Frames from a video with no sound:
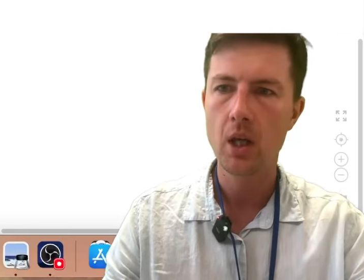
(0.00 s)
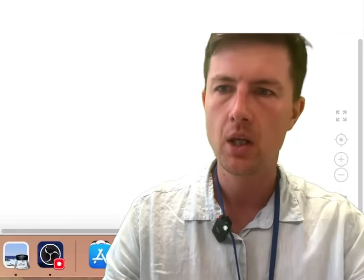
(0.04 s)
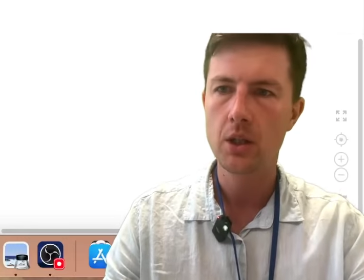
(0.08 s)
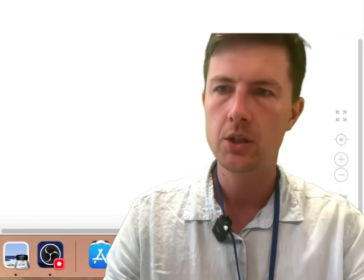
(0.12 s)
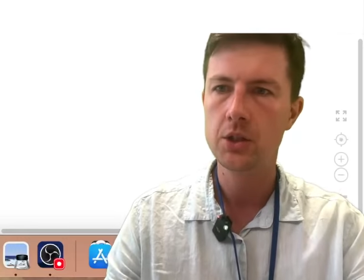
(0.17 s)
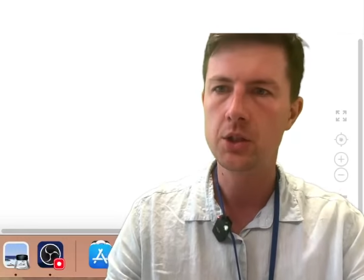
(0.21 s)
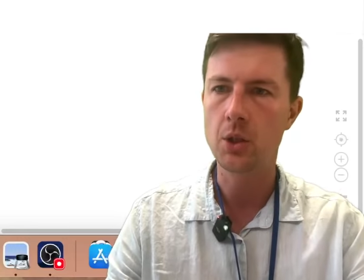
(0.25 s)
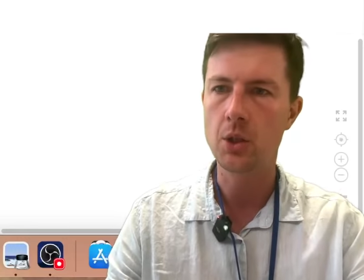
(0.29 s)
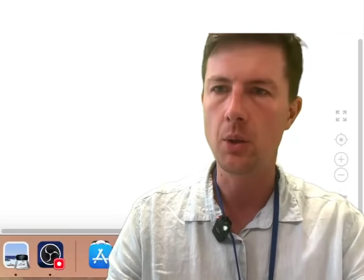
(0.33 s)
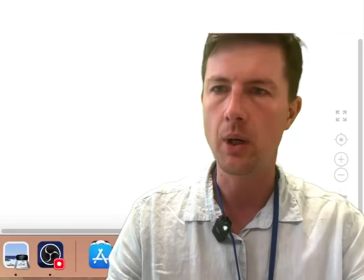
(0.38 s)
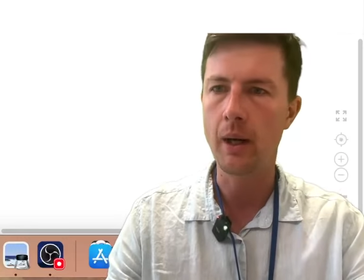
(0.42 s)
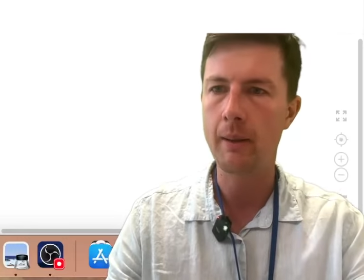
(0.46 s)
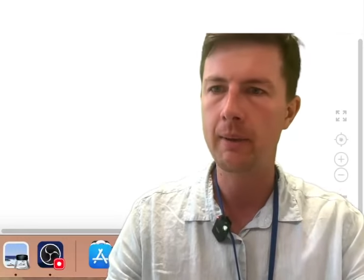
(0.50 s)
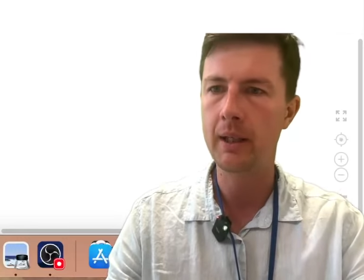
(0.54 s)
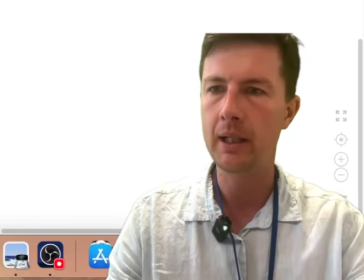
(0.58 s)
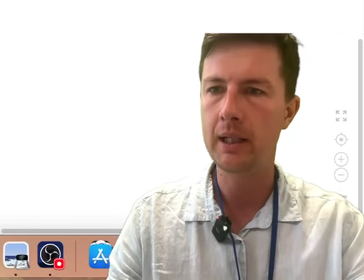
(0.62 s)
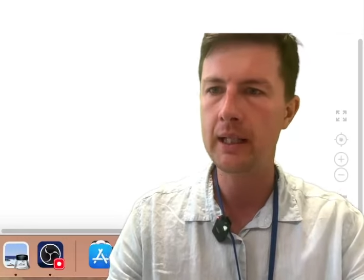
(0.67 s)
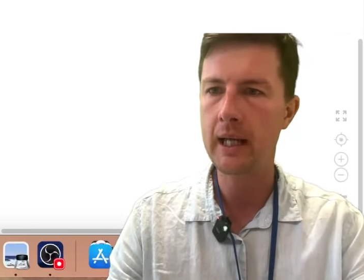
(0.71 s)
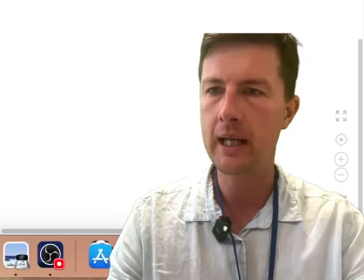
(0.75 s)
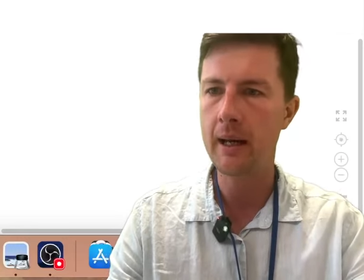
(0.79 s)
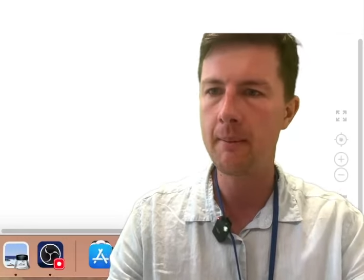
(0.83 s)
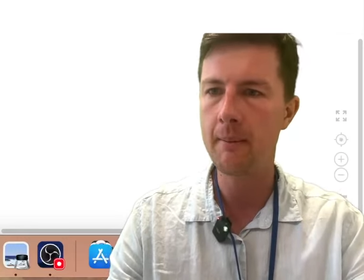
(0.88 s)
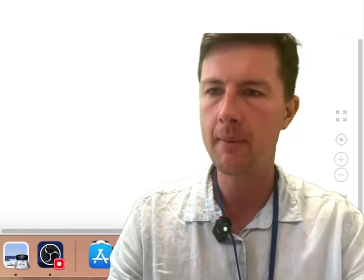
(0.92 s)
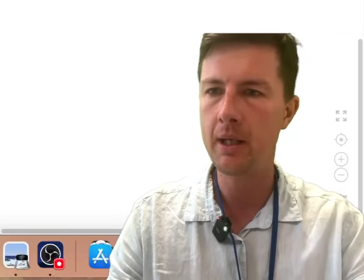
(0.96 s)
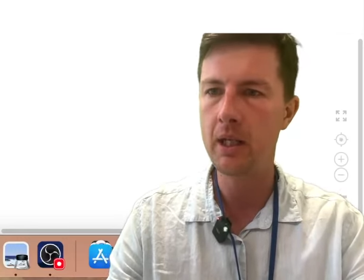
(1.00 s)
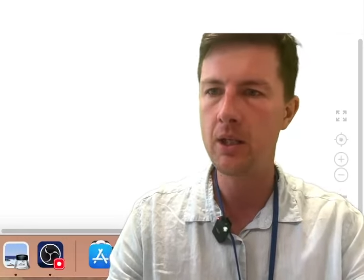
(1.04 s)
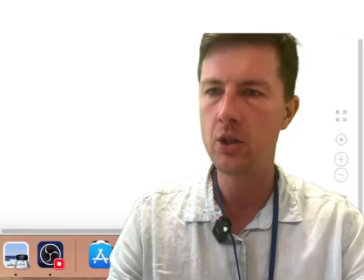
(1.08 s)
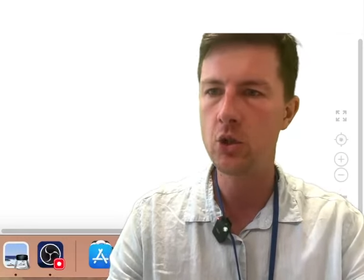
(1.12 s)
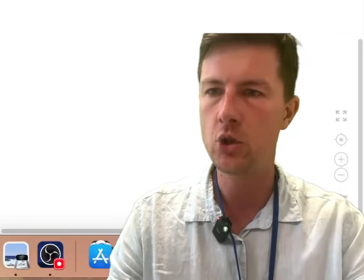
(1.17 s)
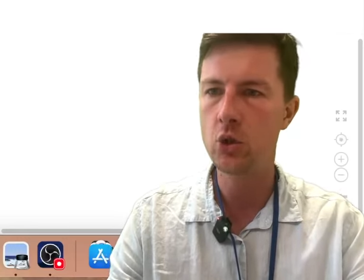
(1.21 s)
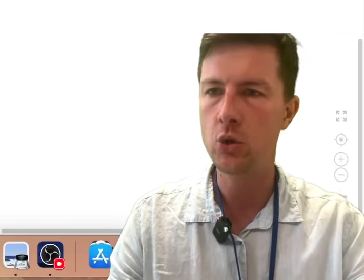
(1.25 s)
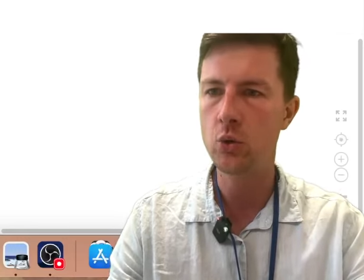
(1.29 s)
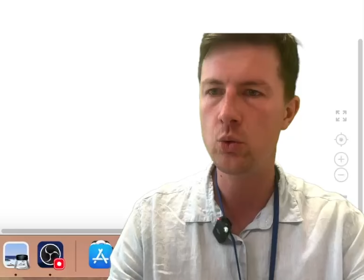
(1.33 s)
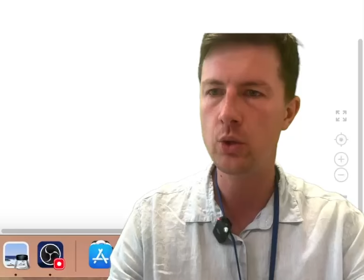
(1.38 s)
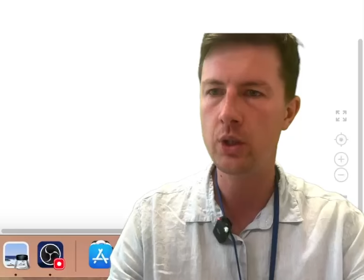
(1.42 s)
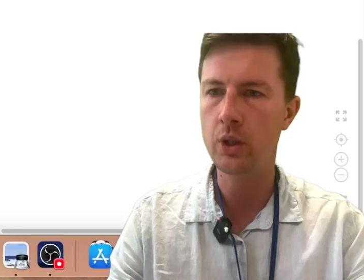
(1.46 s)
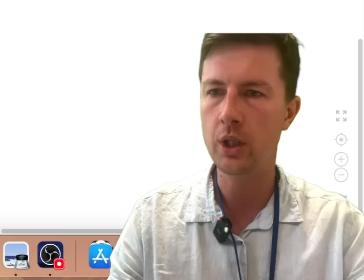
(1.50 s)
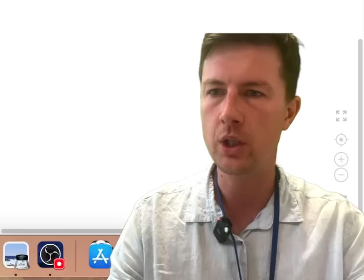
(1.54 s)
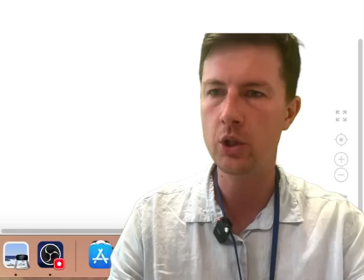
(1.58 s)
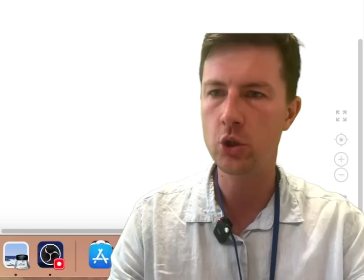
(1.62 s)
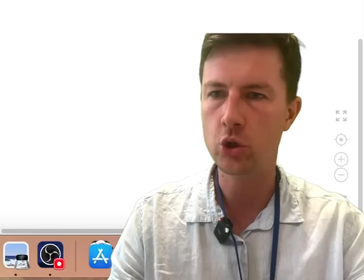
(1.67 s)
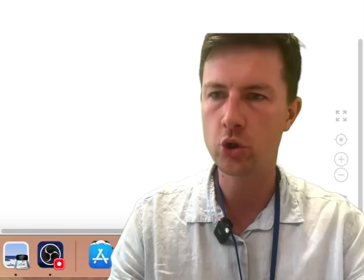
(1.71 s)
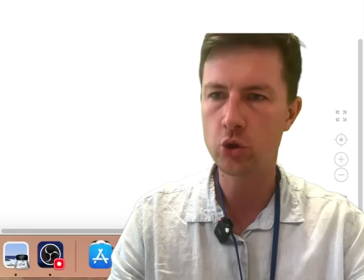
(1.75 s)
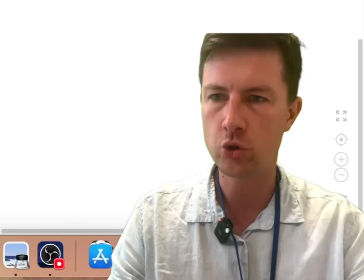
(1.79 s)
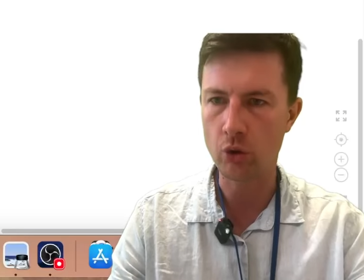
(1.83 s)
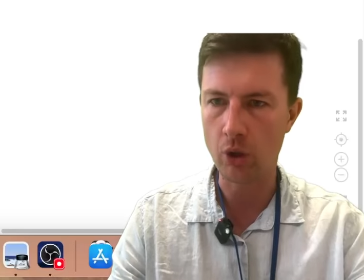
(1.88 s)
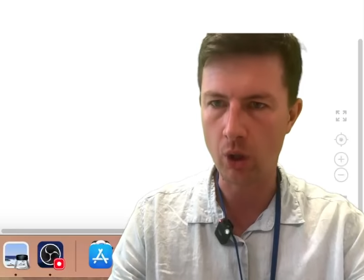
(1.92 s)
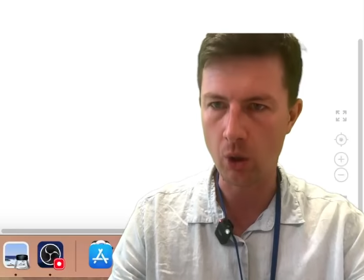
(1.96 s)
So I'm going to come into
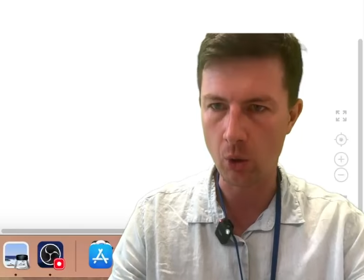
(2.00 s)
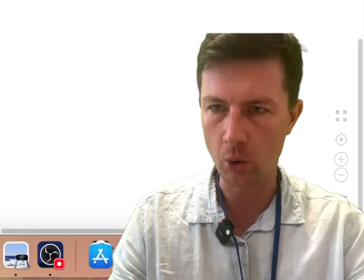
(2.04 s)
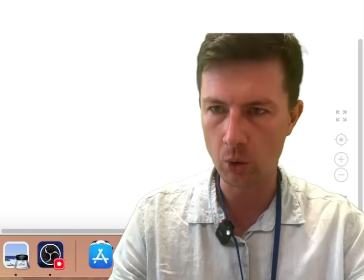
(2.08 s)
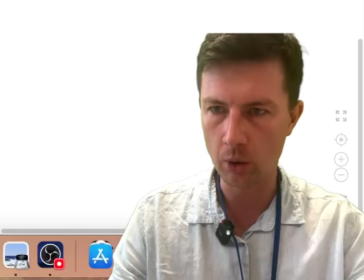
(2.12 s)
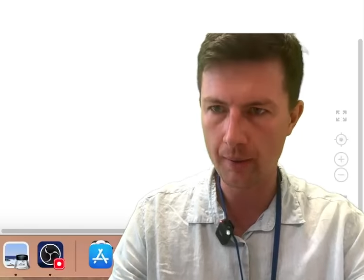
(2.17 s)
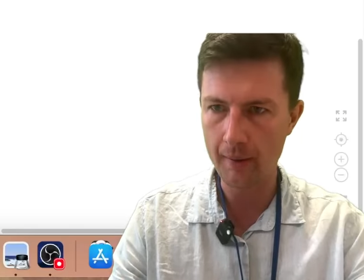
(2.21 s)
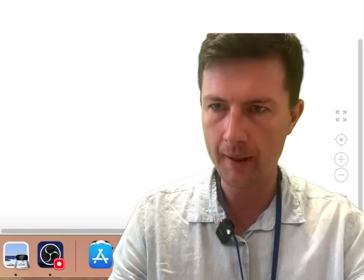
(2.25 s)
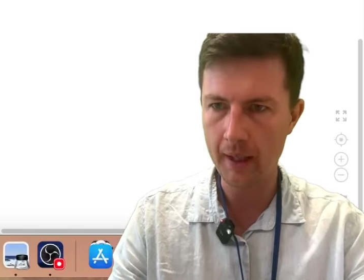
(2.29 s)
control